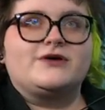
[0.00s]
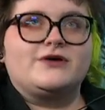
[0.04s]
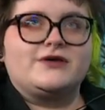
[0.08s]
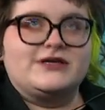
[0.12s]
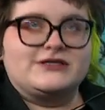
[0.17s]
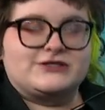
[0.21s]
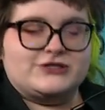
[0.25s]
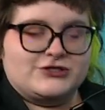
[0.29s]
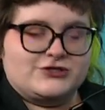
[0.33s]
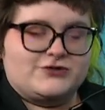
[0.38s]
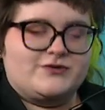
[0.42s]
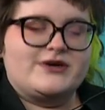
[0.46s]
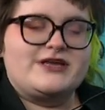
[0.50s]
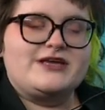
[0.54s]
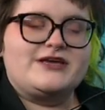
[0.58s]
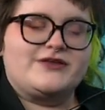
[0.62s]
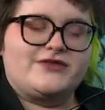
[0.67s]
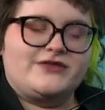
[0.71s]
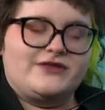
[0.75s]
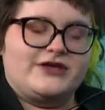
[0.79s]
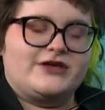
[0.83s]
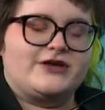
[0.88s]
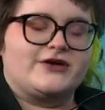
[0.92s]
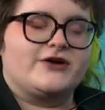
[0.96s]
it's our
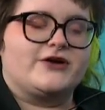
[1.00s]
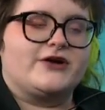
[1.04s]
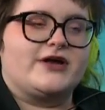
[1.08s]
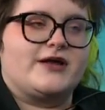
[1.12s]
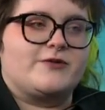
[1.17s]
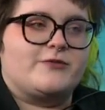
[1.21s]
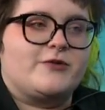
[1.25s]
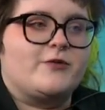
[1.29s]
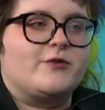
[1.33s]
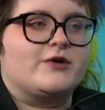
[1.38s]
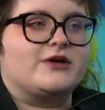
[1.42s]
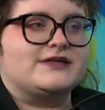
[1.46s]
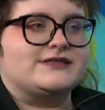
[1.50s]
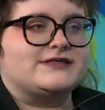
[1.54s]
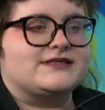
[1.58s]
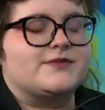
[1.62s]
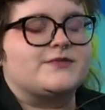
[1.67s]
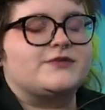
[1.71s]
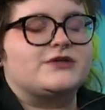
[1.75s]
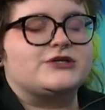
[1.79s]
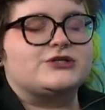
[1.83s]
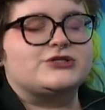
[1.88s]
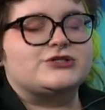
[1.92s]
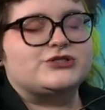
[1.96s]
20th year and we wanted
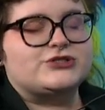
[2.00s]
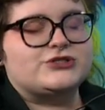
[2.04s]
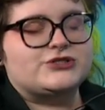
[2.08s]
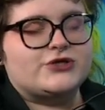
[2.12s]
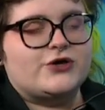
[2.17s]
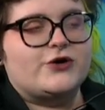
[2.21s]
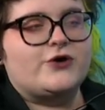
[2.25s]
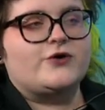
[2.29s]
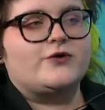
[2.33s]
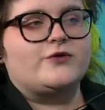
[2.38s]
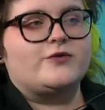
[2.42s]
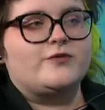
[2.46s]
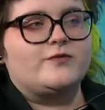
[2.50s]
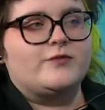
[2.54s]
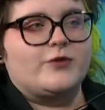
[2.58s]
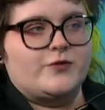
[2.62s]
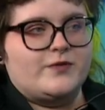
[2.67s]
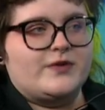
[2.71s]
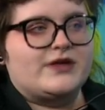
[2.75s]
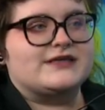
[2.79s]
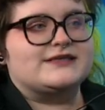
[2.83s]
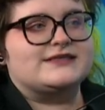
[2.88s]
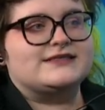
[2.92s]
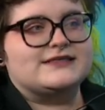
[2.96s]
something so
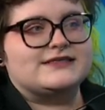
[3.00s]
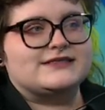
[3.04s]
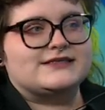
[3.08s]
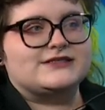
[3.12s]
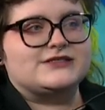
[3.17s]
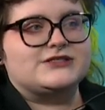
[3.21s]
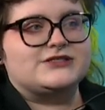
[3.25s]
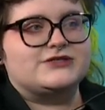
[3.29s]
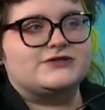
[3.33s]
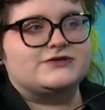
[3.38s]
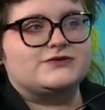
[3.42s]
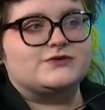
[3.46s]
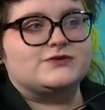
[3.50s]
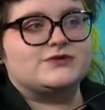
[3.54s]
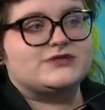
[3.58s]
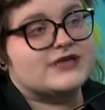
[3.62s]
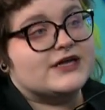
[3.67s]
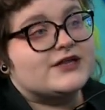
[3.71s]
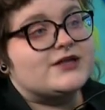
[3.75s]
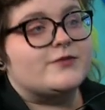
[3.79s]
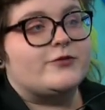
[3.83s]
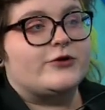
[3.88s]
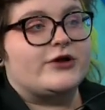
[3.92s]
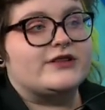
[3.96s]
momentous to
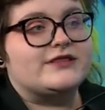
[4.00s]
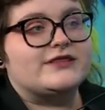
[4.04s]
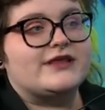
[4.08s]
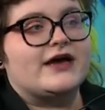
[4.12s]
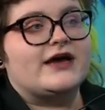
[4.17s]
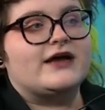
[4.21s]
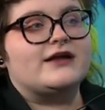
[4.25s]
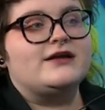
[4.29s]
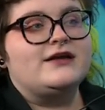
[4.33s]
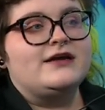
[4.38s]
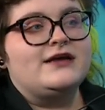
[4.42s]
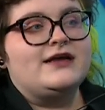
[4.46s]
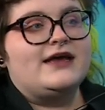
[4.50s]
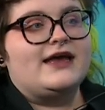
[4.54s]
celebrate that